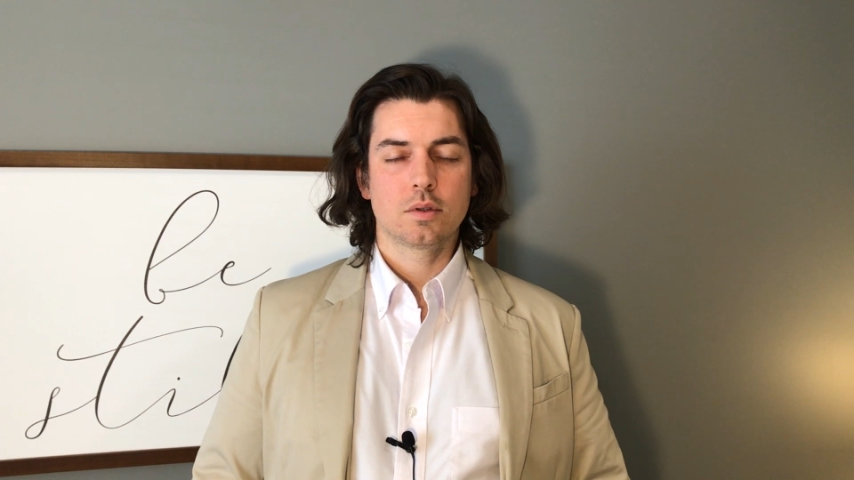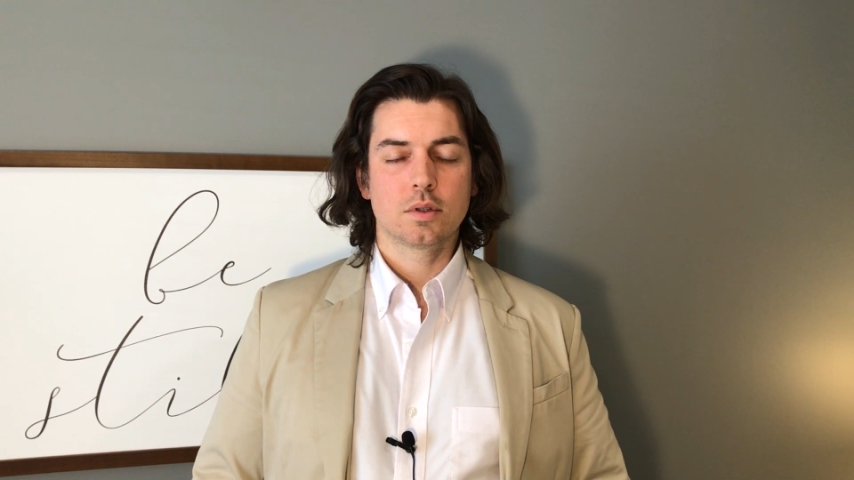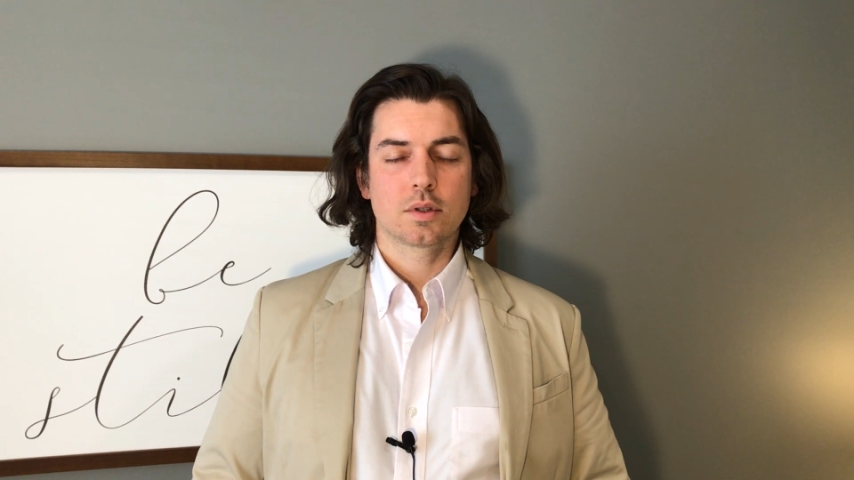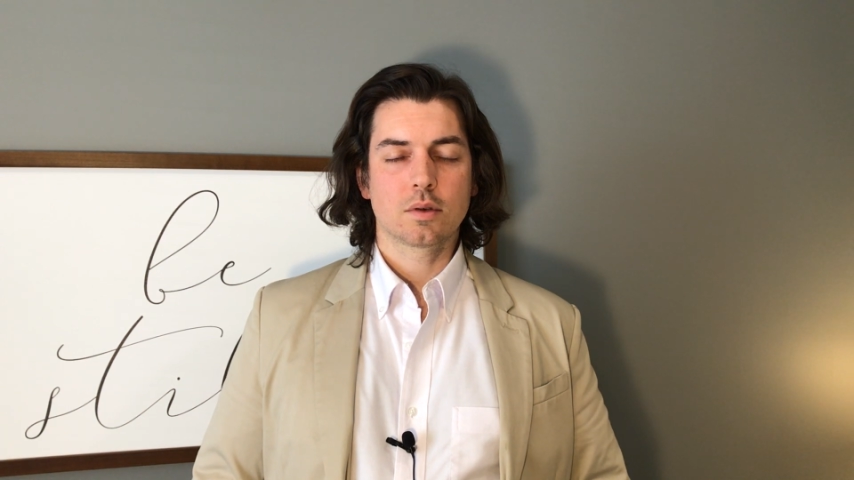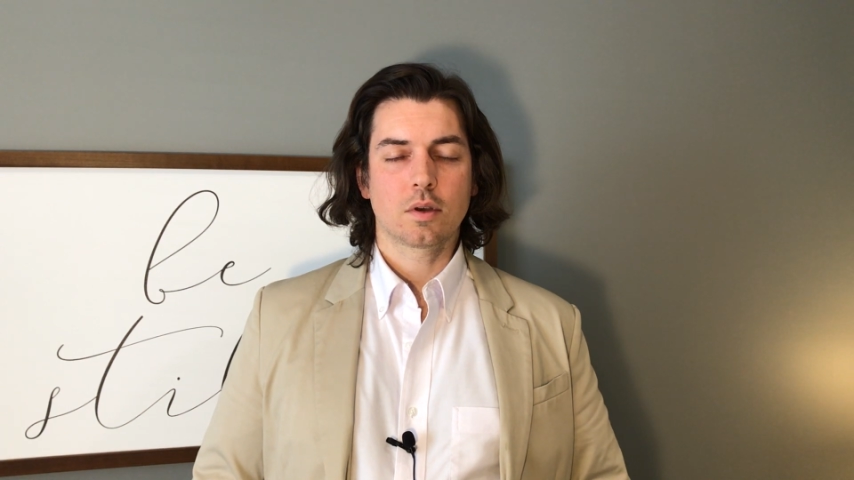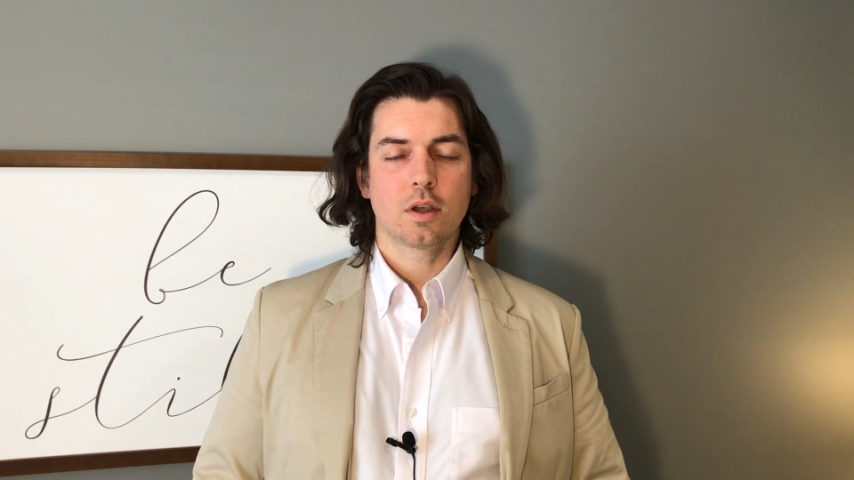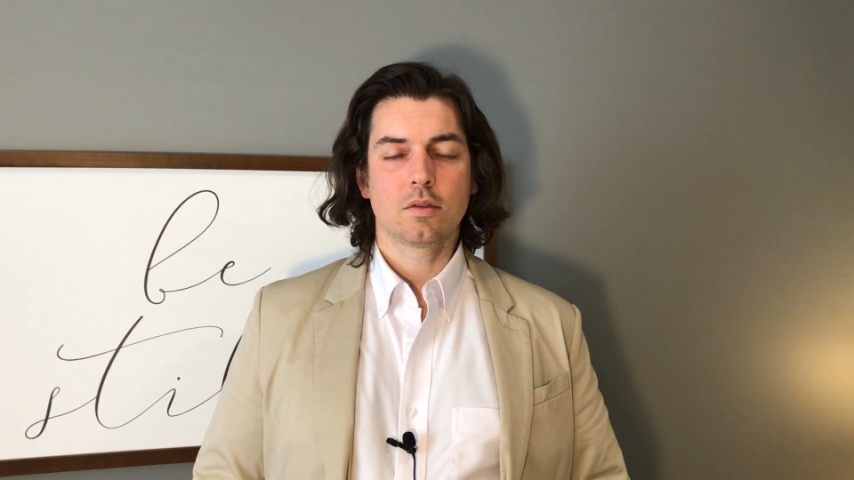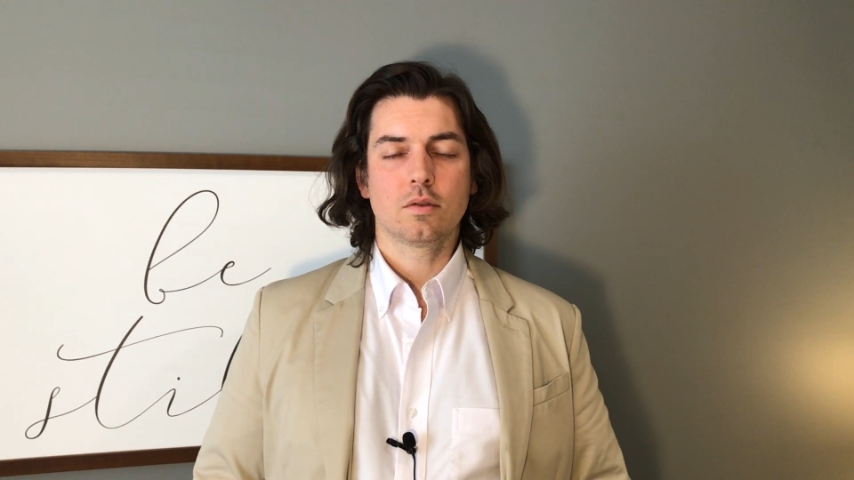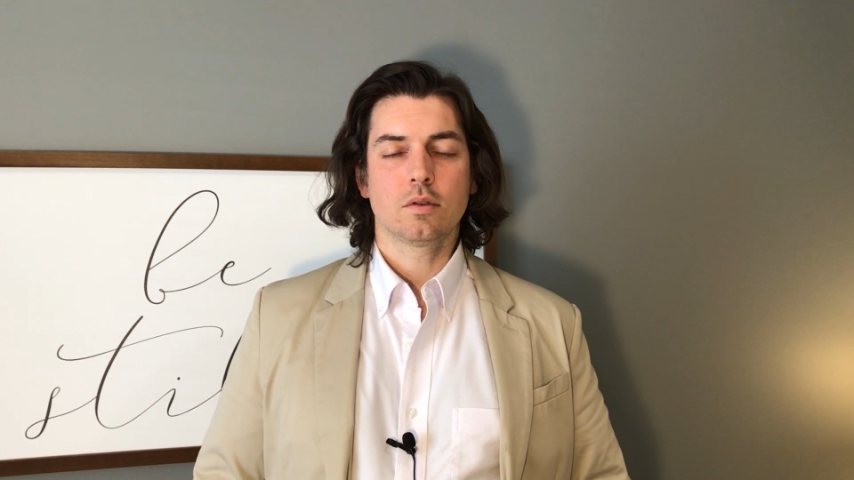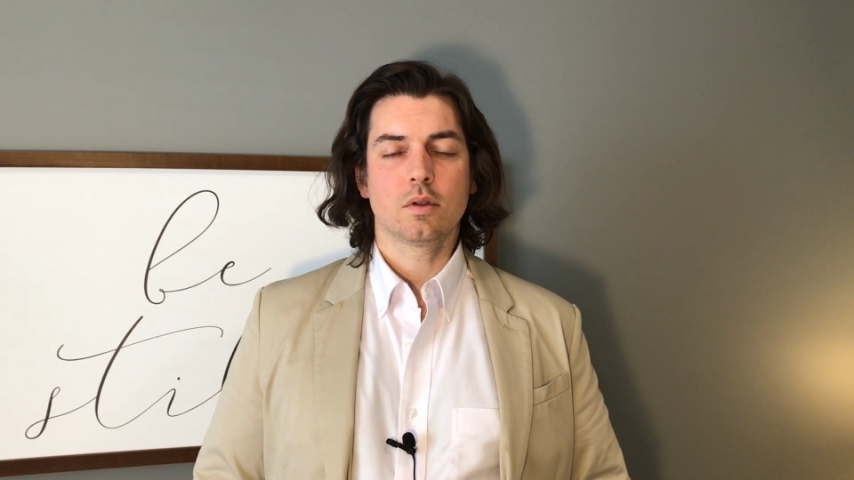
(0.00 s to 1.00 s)
it's okay to
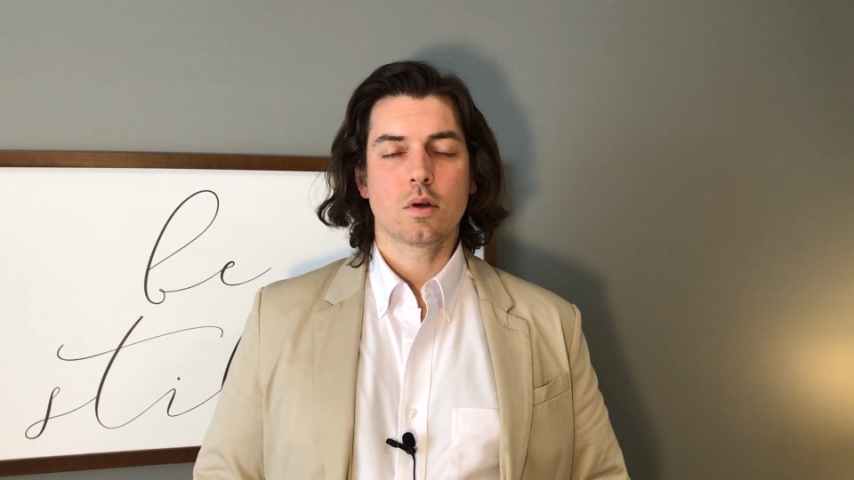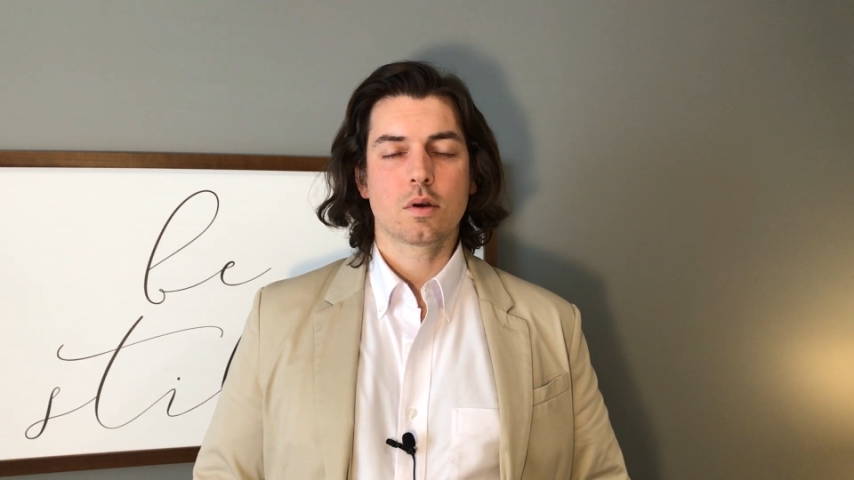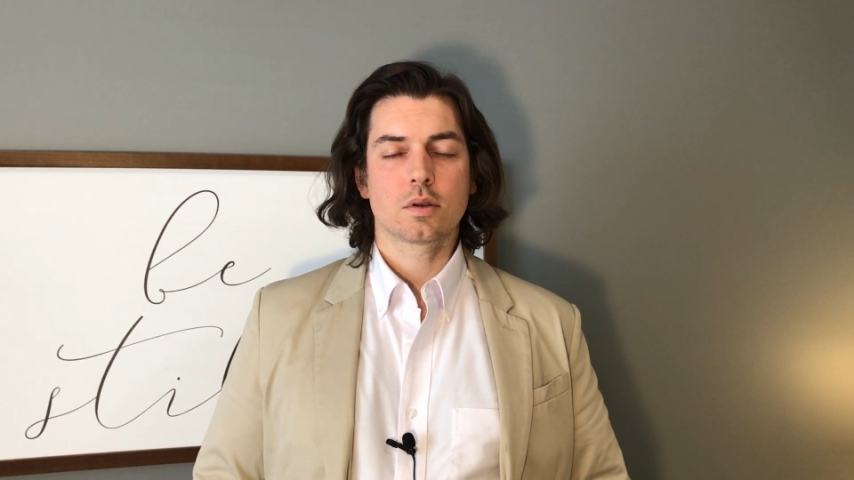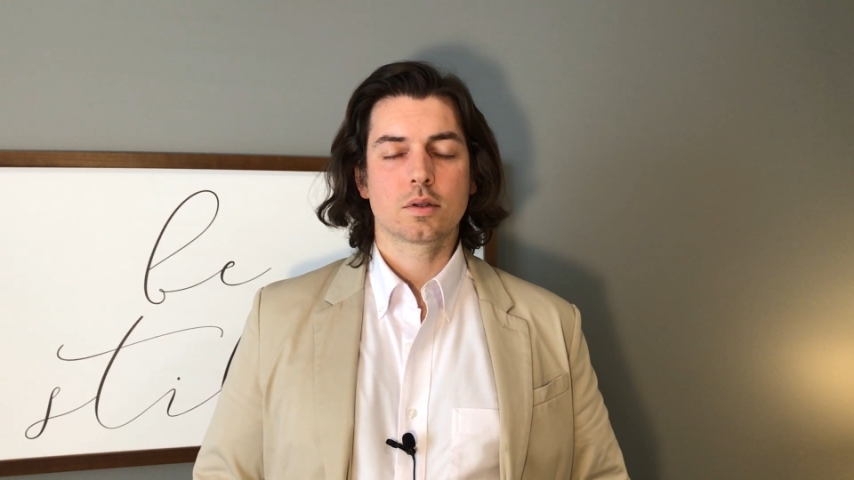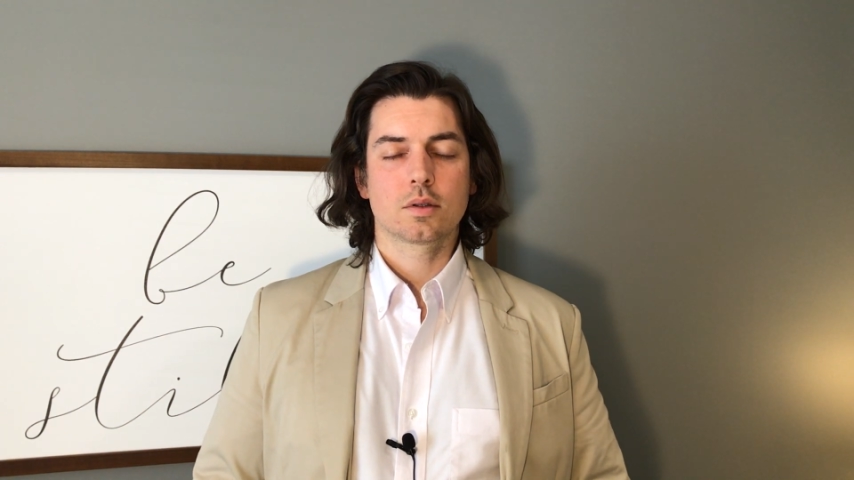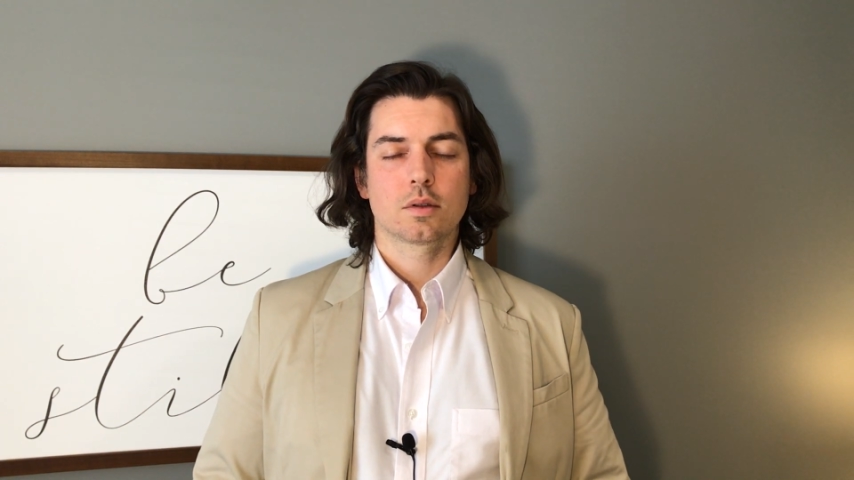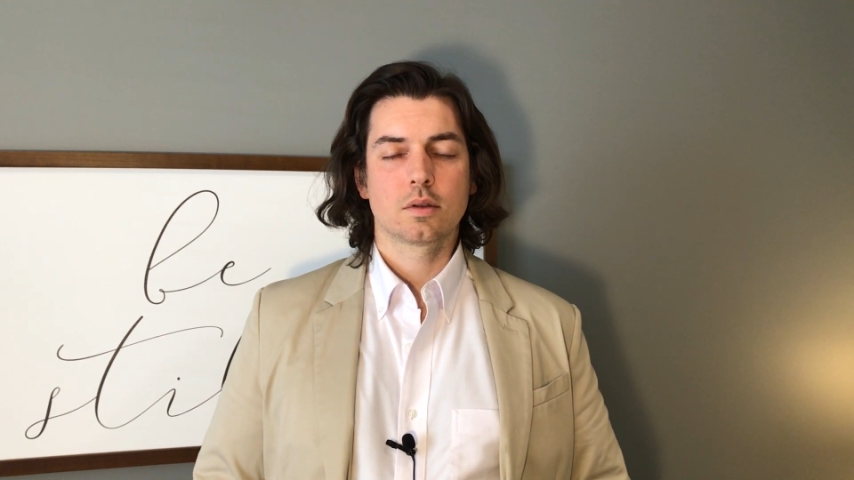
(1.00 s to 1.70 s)
feel lost.